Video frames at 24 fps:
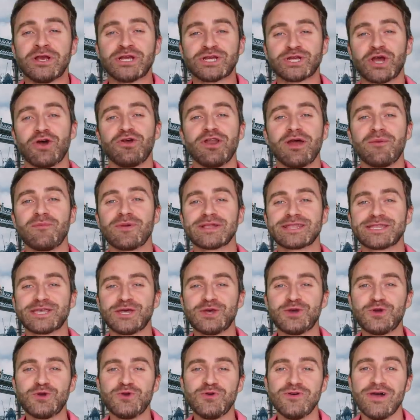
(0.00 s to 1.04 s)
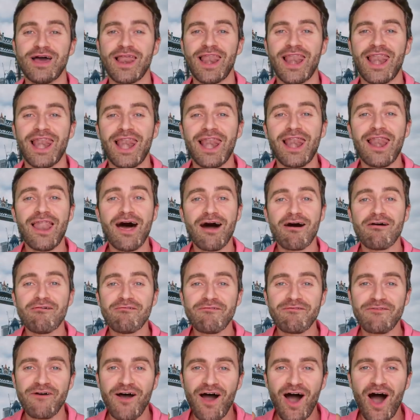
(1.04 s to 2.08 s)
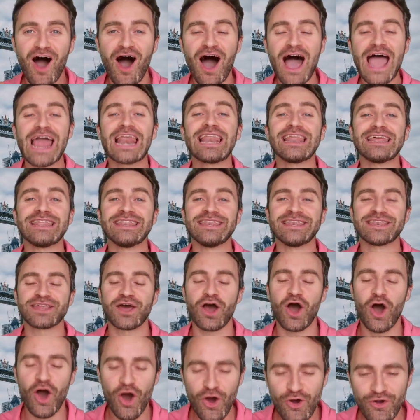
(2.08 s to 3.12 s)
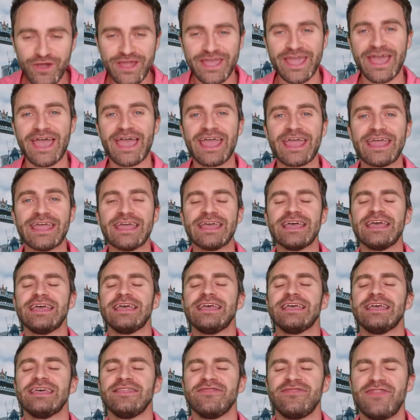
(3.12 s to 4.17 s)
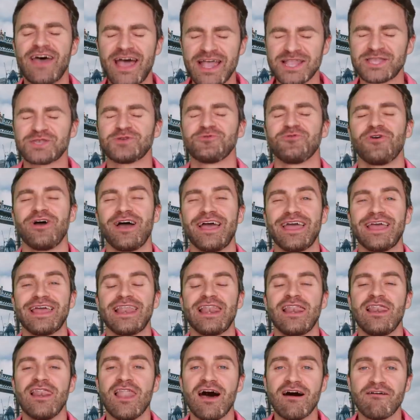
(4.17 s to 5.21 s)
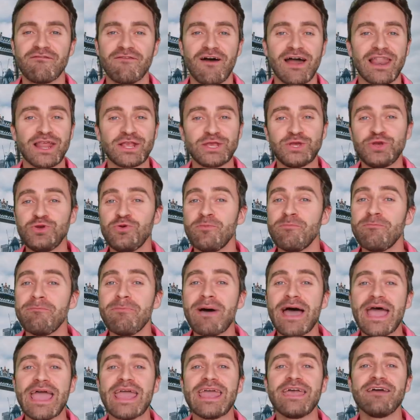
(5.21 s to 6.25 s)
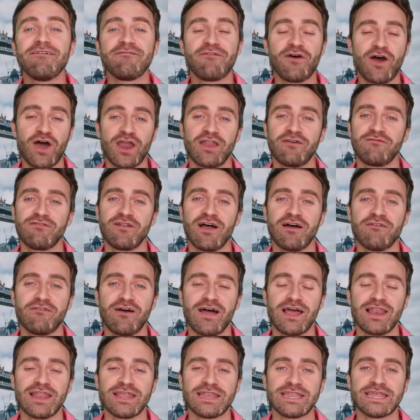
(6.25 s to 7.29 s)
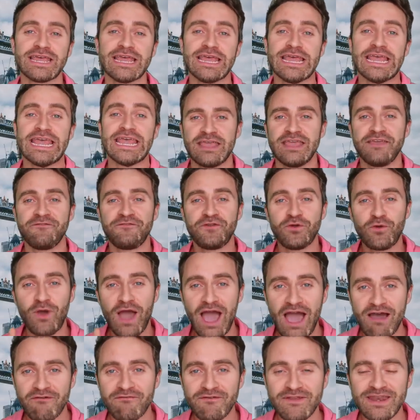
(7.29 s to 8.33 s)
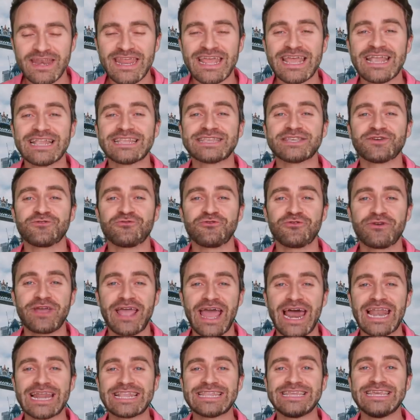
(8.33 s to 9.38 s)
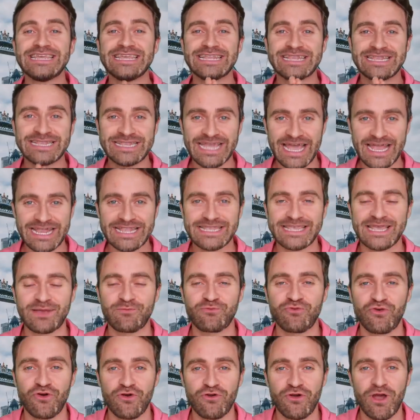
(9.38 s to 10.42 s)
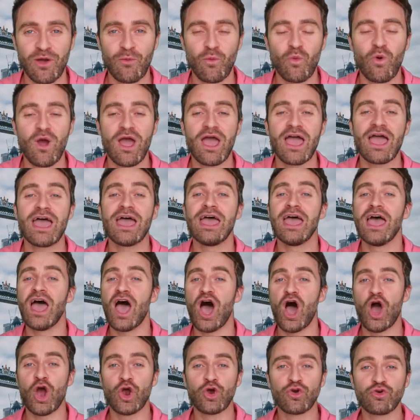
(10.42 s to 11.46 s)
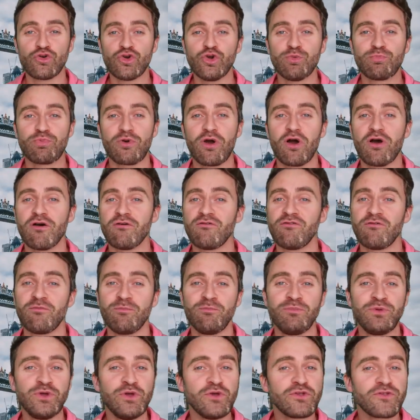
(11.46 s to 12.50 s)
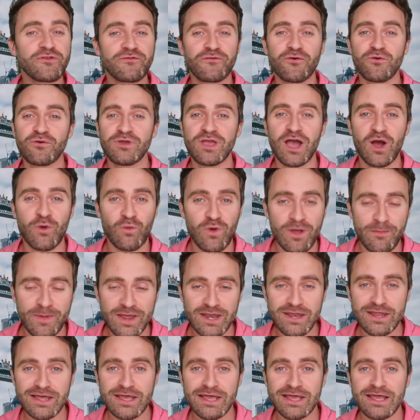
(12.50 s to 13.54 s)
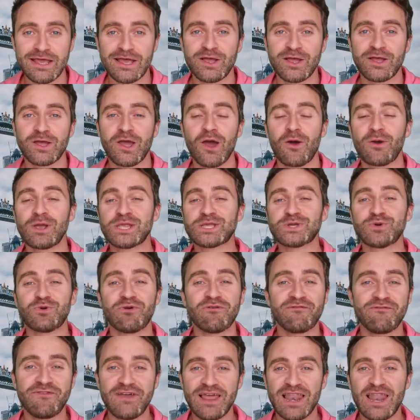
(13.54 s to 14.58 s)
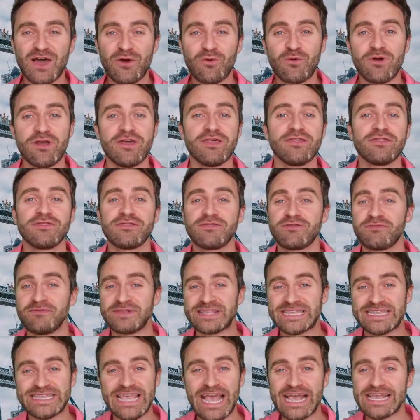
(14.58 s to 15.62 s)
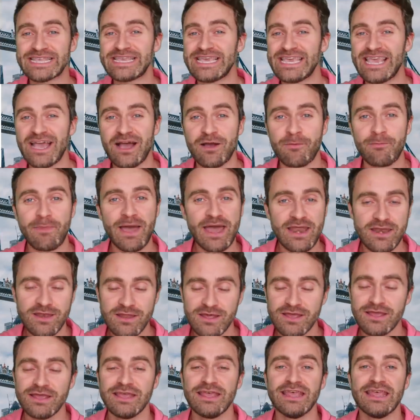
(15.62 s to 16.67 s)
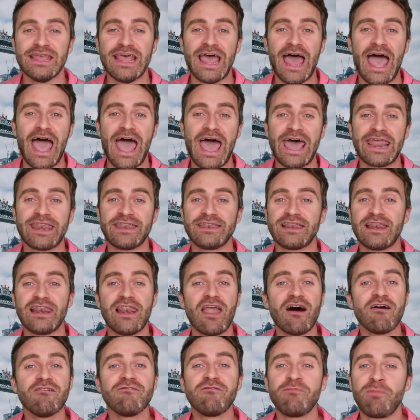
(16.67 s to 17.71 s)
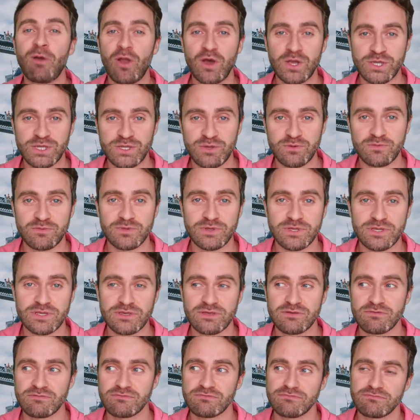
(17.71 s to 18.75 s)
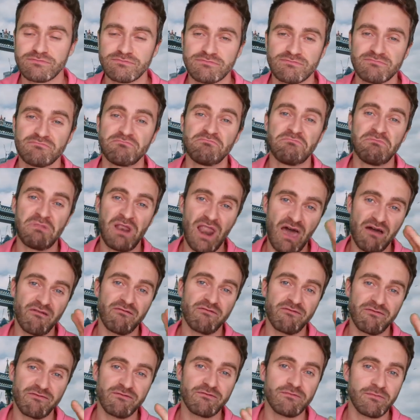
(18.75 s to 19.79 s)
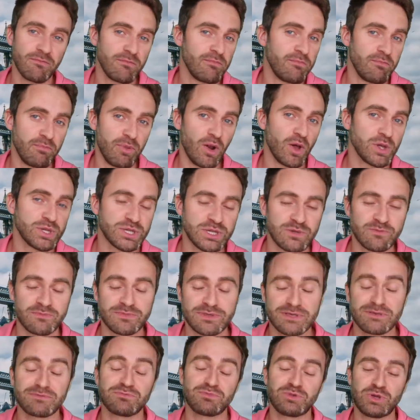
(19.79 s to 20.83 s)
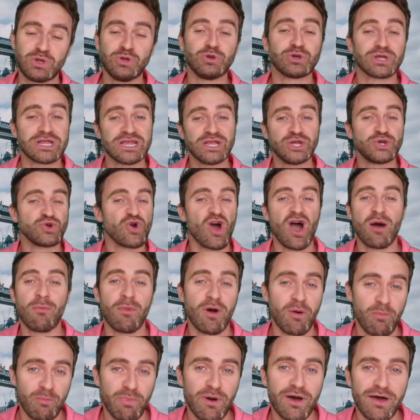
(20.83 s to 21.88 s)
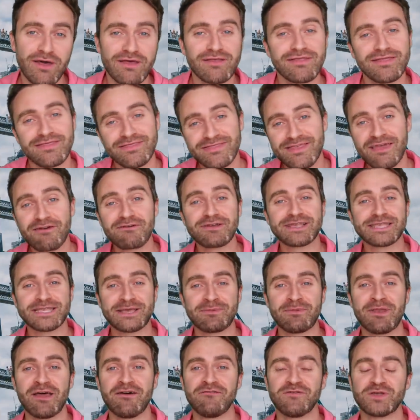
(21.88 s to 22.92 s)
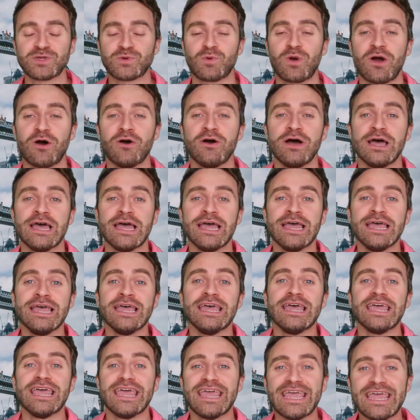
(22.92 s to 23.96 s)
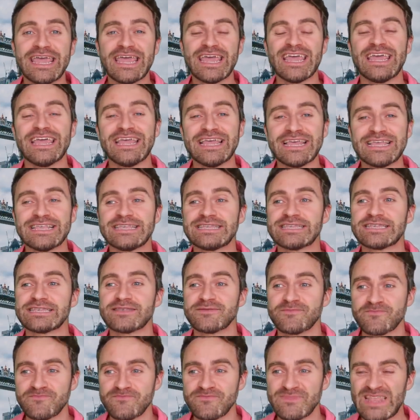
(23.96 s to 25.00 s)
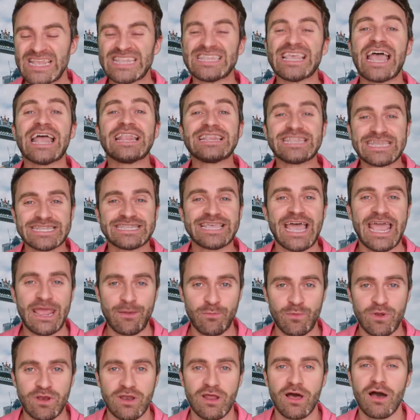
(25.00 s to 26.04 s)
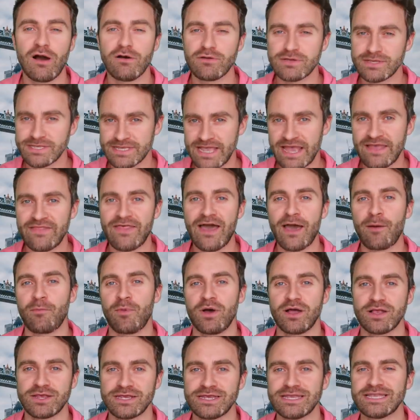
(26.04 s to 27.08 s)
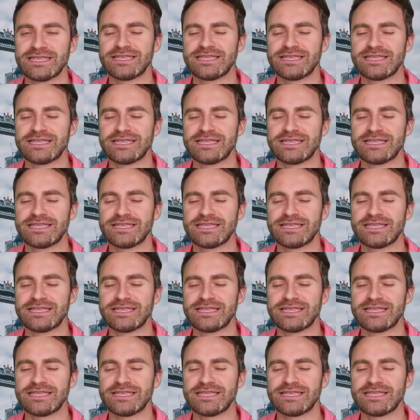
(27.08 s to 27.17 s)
Show number two, Love Island. Okay. That's right, Love Island. You may have heard of Love Island. If you haven't, it's a reality dating program where a group of beautiful young women go into a villa with sexy young men and love blossoms. Love blossoms, usually drama, but there is some love as well. It's entertainment, I'll say that much.